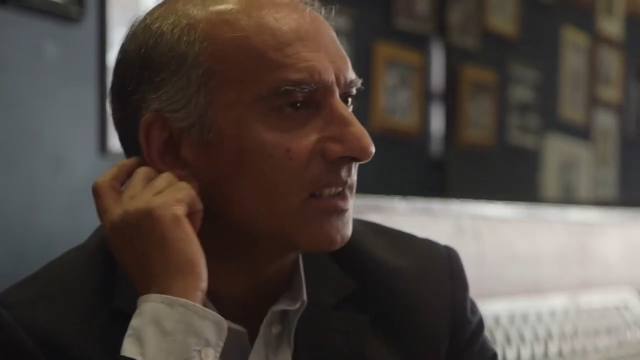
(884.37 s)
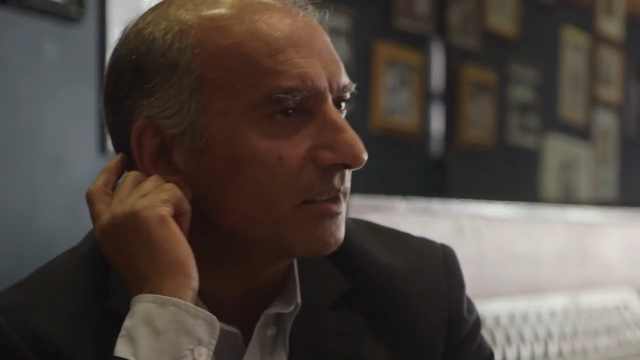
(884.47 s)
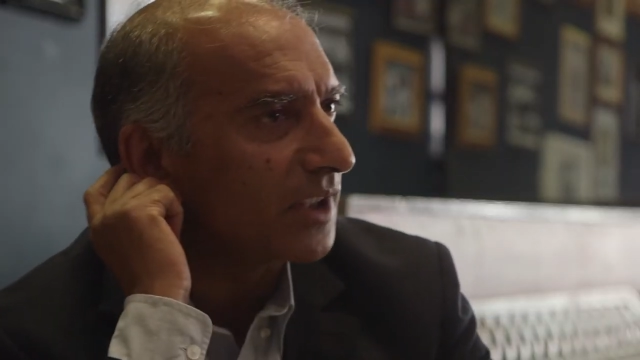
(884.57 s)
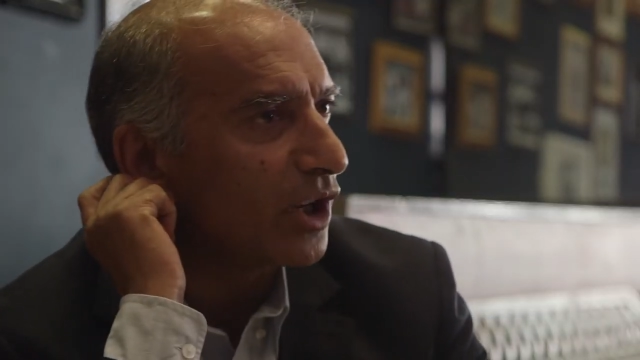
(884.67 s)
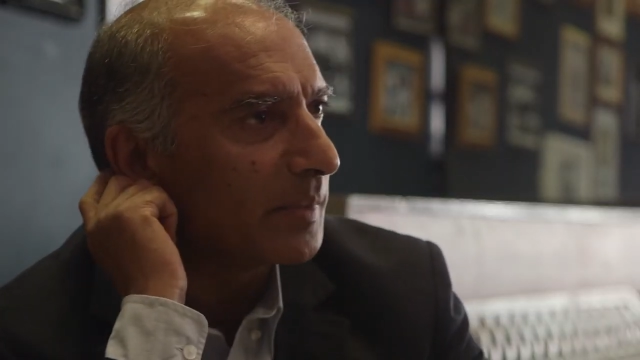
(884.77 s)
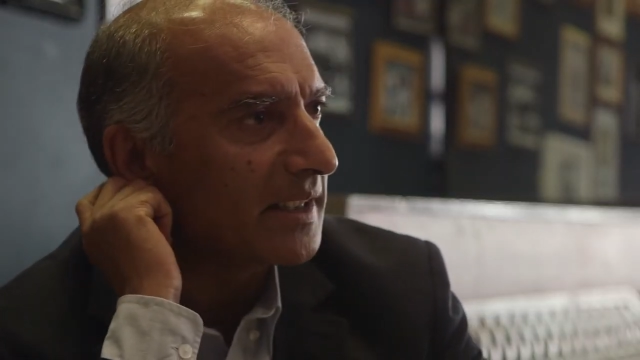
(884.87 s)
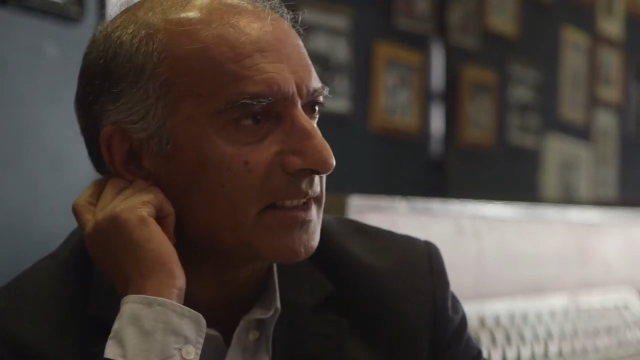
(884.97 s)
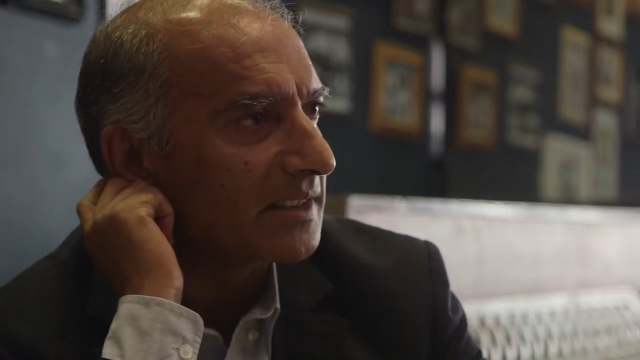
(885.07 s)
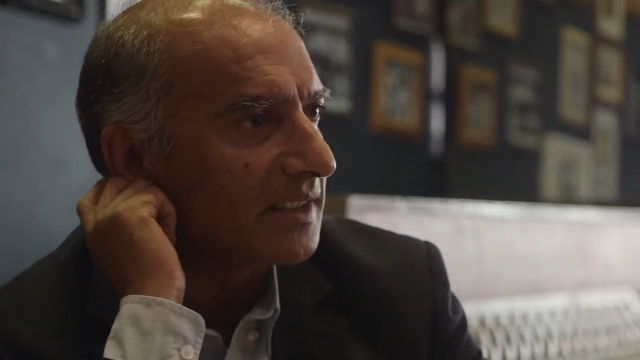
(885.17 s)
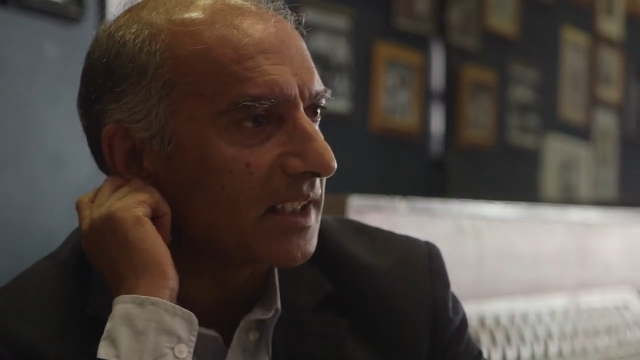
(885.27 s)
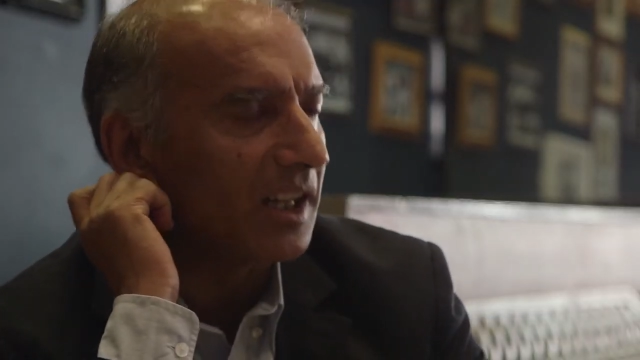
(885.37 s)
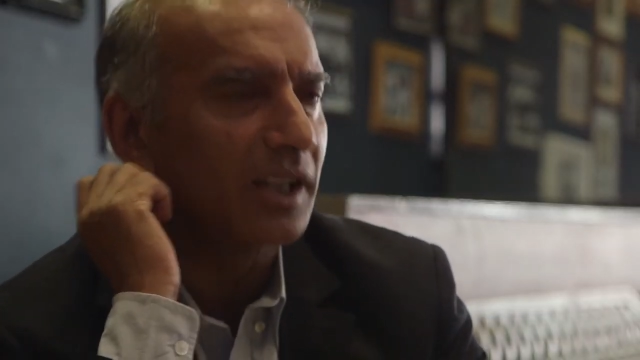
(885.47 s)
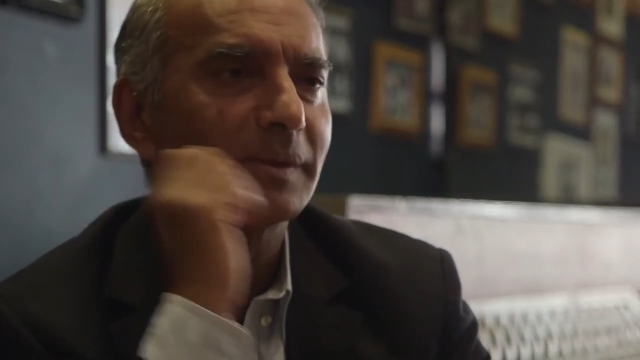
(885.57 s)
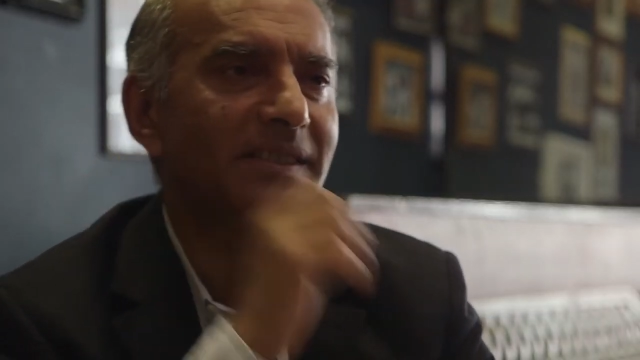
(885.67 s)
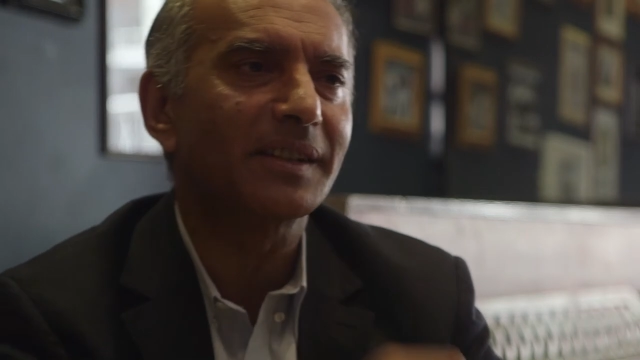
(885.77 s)
was hoping that I
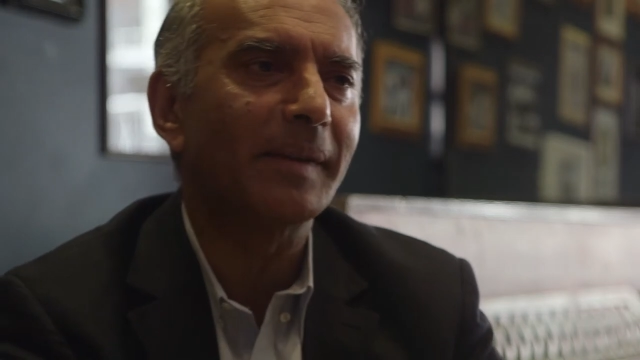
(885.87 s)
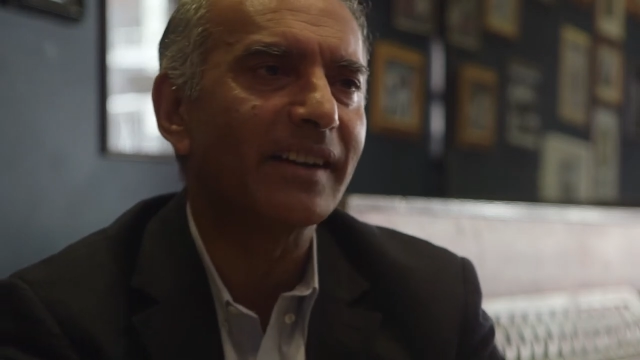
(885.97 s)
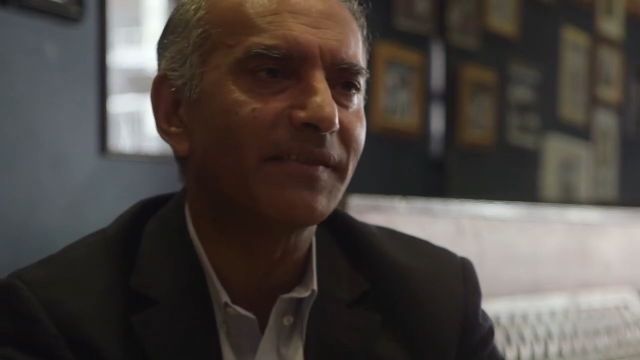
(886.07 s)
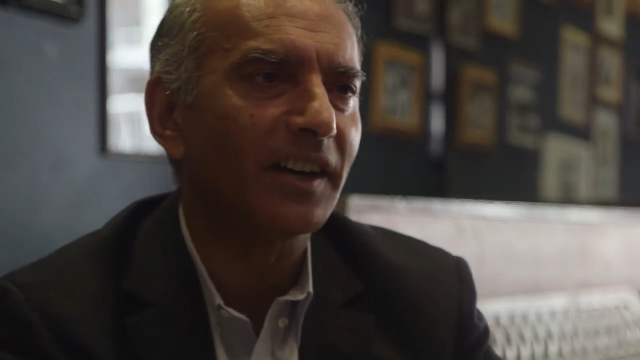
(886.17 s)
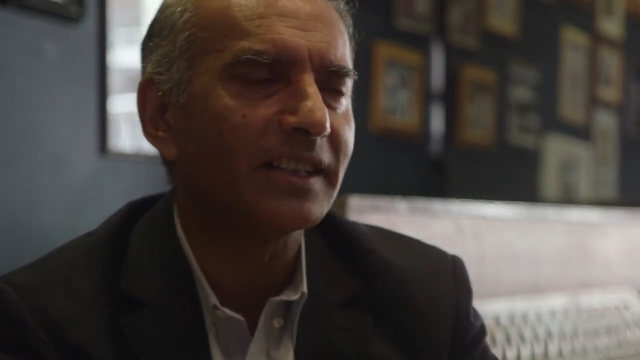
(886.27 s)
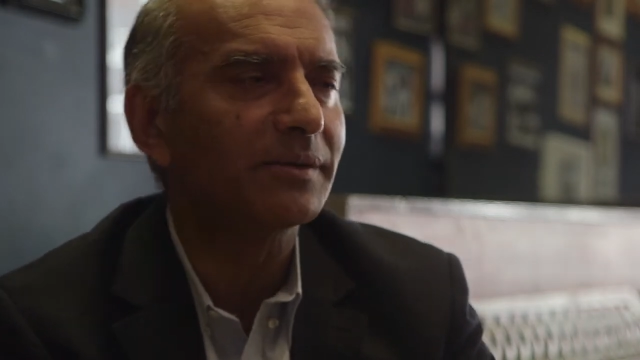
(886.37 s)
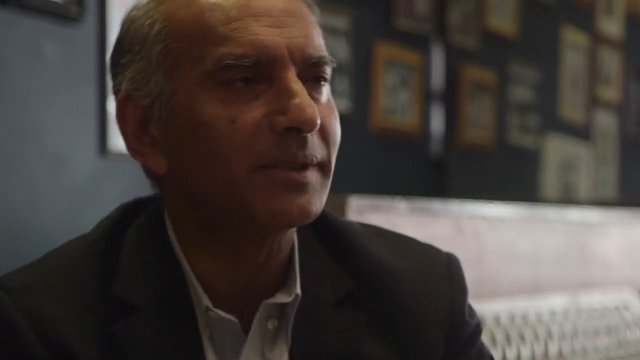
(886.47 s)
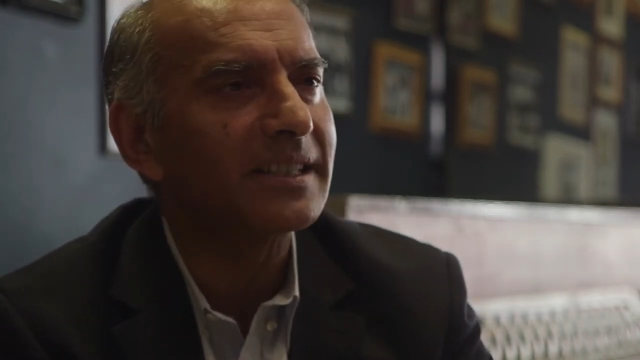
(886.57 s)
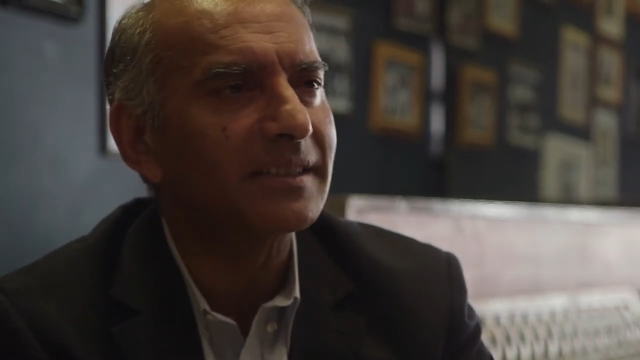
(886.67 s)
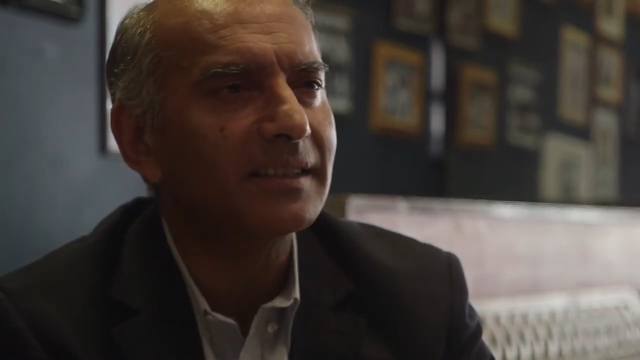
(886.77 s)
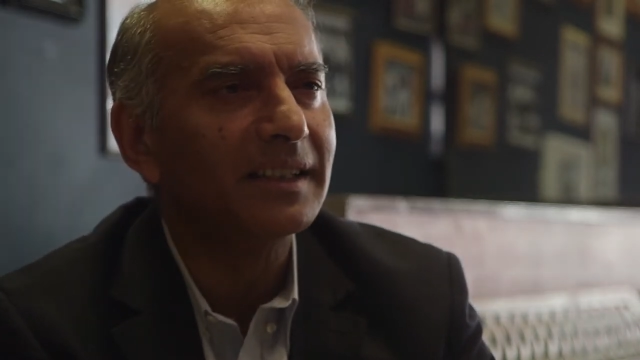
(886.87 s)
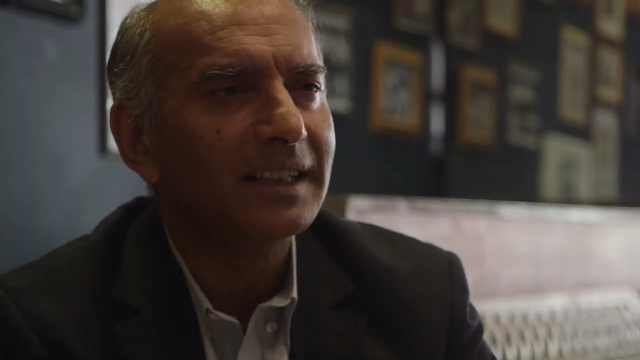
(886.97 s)
would somehow find a reason